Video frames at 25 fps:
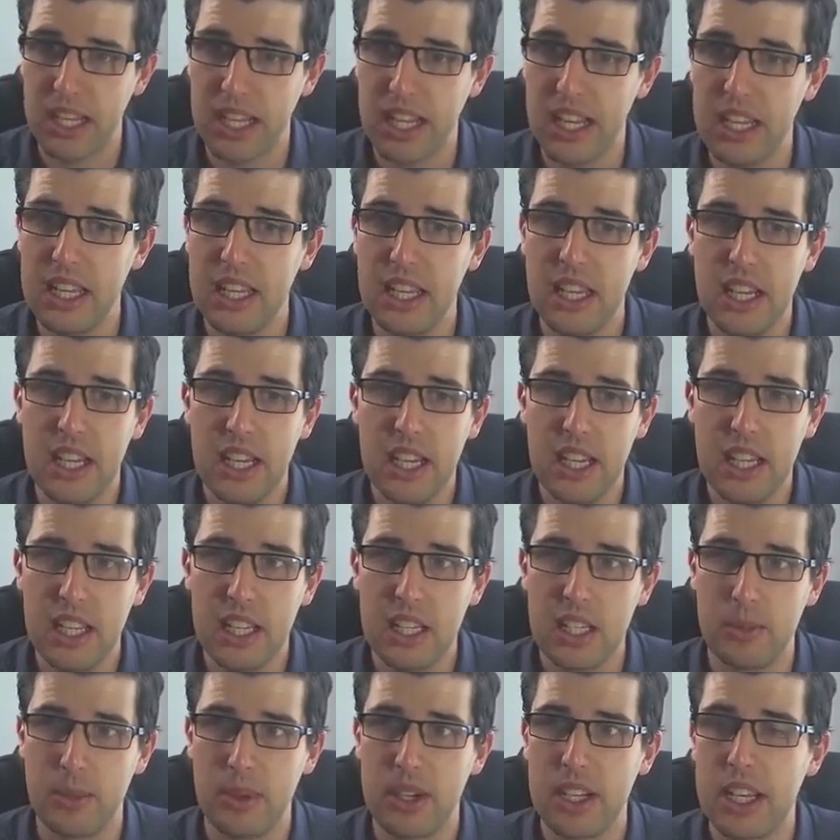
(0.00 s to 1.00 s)
Okay,
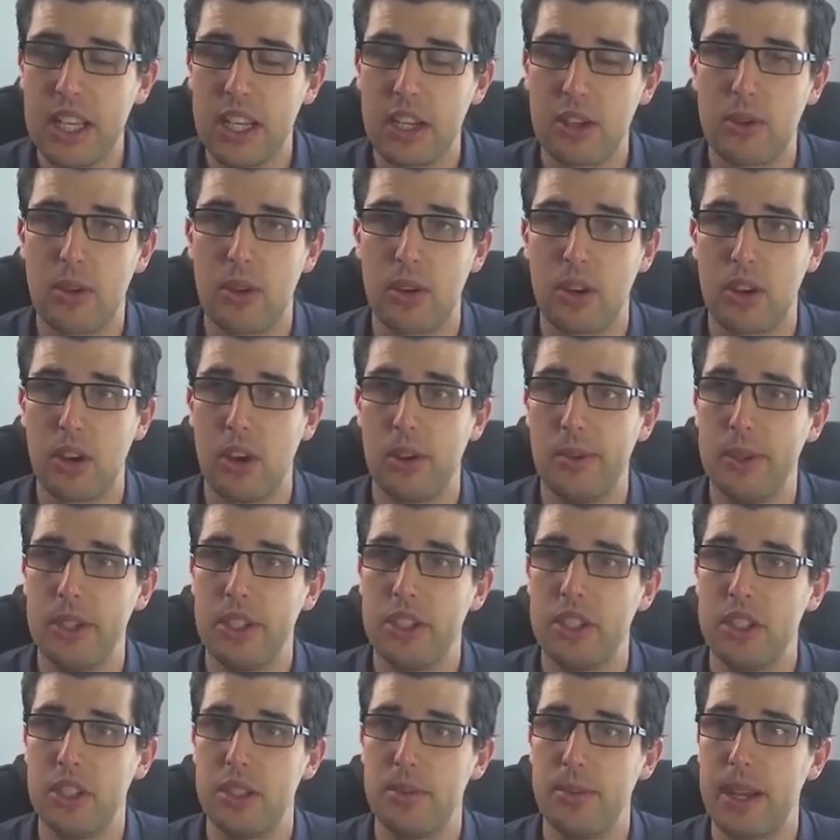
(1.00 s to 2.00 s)
you want to get
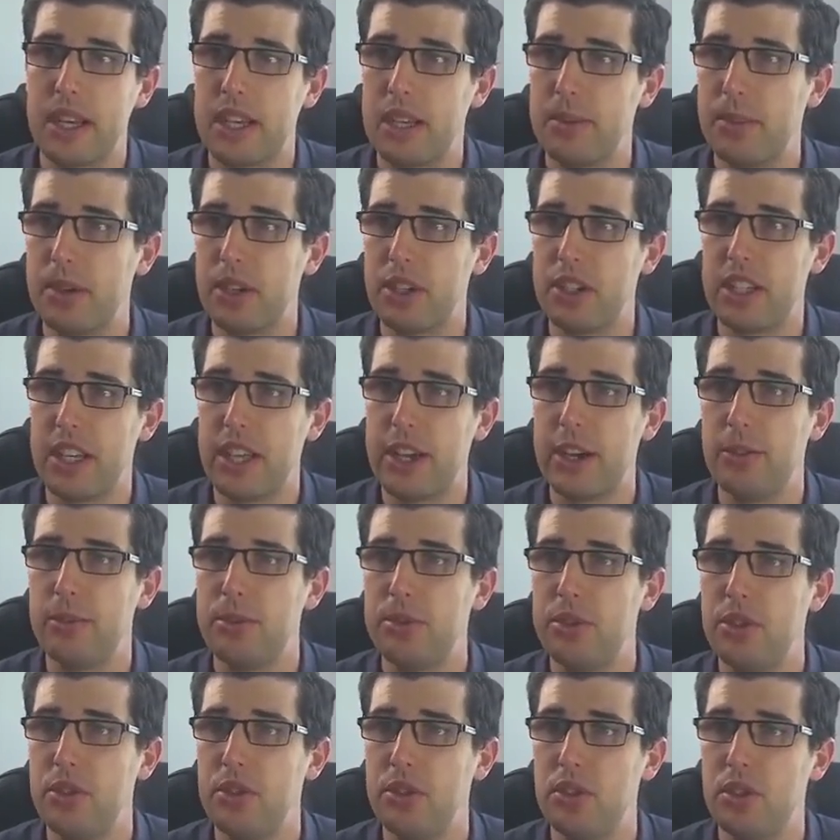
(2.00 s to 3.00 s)
Commerce Inspector because it
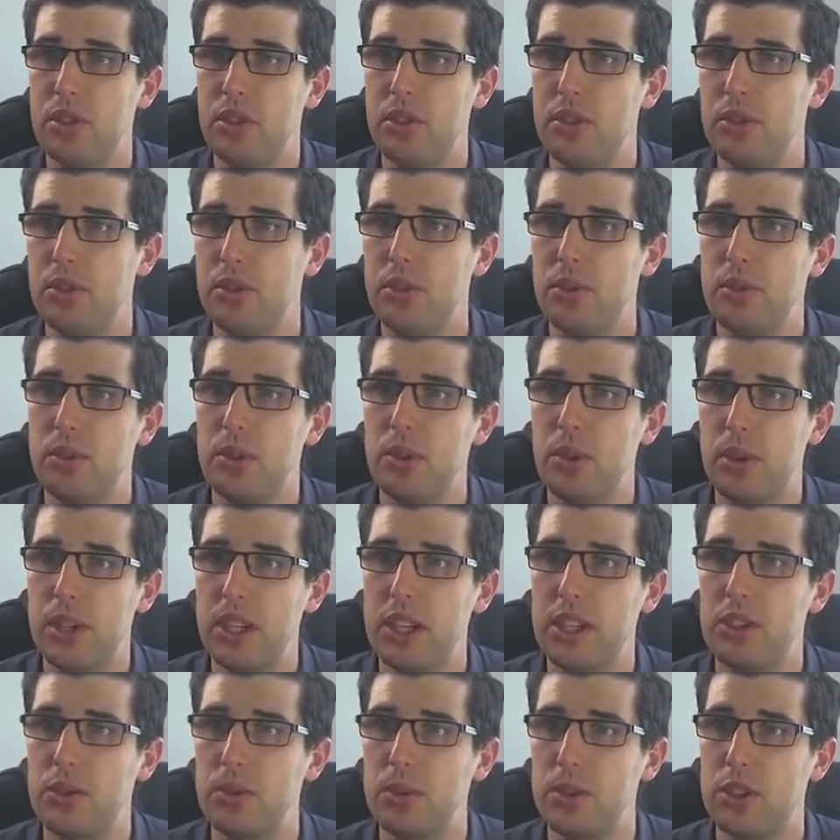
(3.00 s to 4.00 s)
helps you to
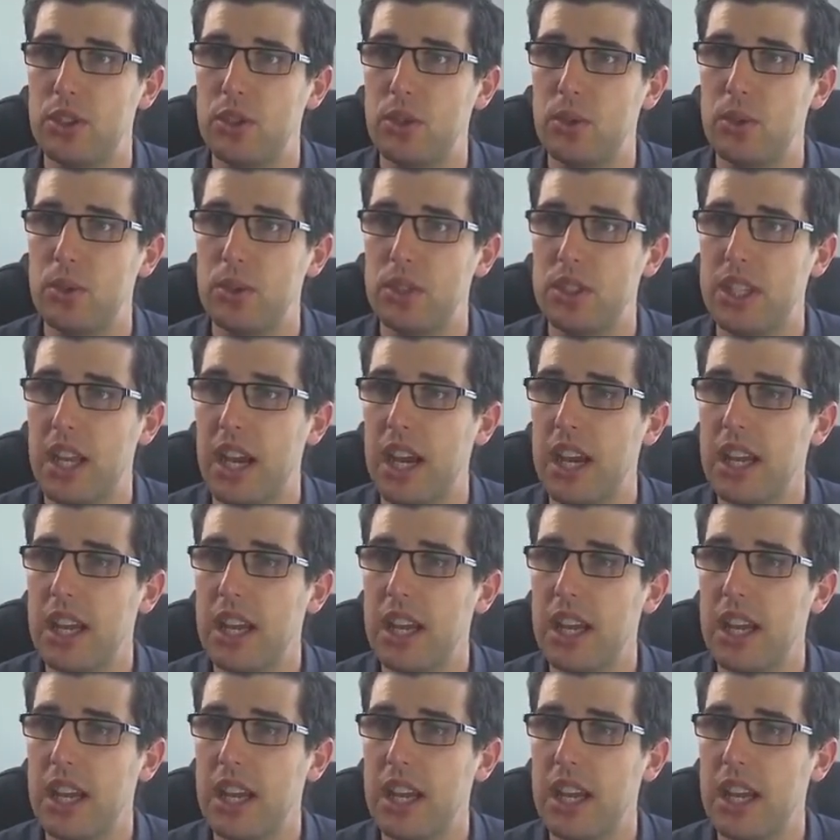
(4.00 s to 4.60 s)
look into a store's